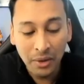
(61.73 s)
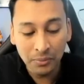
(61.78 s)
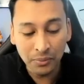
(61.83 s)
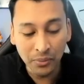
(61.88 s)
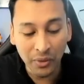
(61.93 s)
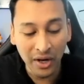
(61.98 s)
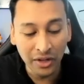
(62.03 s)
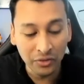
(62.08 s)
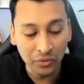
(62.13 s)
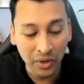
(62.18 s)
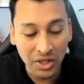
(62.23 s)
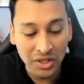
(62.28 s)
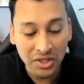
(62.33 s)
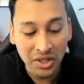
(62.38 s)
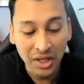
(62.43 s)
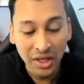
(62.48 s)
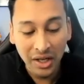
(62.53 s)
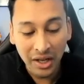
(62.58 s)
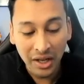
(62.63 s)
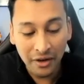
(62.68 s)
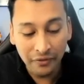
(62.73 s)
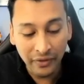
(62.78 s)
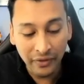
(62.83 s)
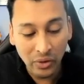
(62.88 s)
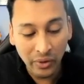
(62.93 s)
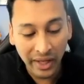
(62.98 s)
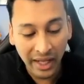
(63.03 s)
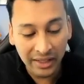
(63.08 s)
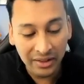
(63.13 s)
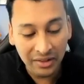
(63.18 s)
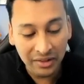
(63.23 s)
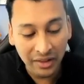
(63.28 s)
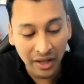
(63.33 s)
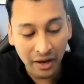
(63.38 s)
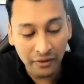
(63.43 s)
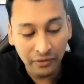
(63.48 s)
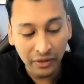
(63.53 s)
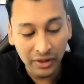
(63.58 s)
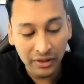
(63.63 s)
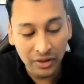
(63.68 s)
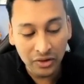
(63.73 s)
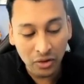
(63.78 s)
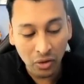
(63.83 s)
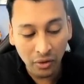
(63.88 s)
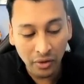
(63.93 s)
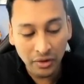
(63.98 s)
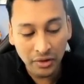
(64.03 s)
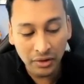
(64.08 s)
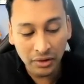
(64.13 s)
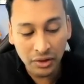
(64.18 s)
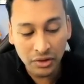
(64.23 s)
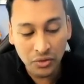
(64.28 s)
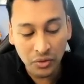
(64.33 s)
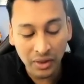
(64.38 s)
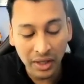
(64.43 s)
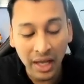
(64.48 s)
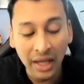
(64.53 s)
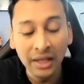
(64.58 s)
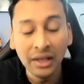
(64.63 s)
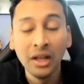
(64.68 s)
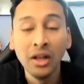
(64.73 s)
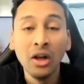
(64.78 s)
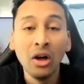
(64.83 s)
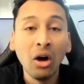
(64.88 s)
price range, if you look at this carefully, this horizontal trend line